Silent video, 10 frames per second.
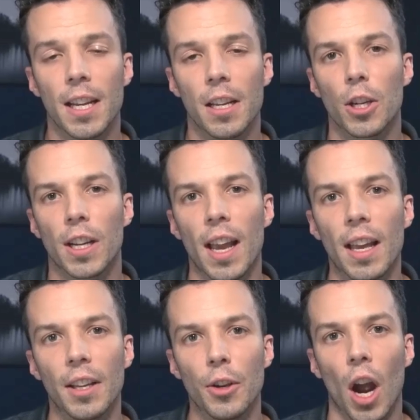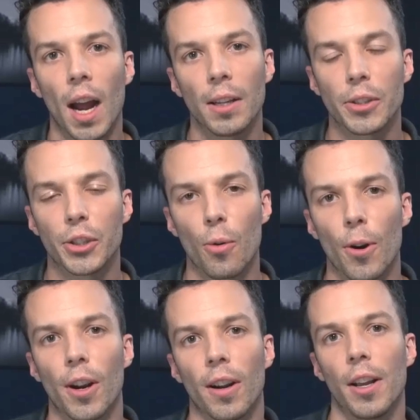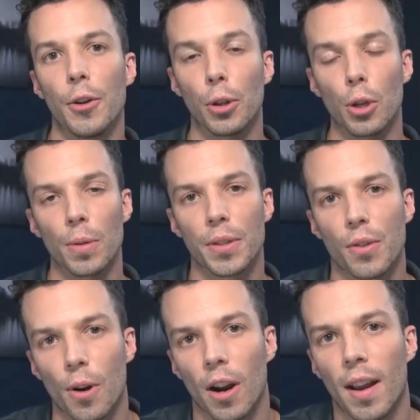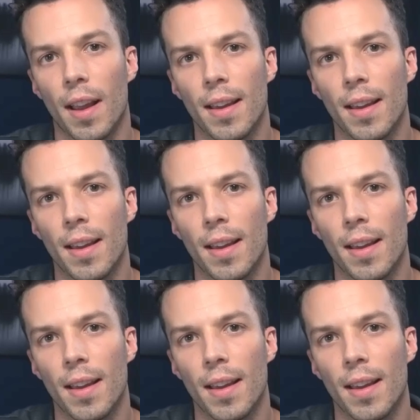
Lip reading: a look at your highest score and your lowest score.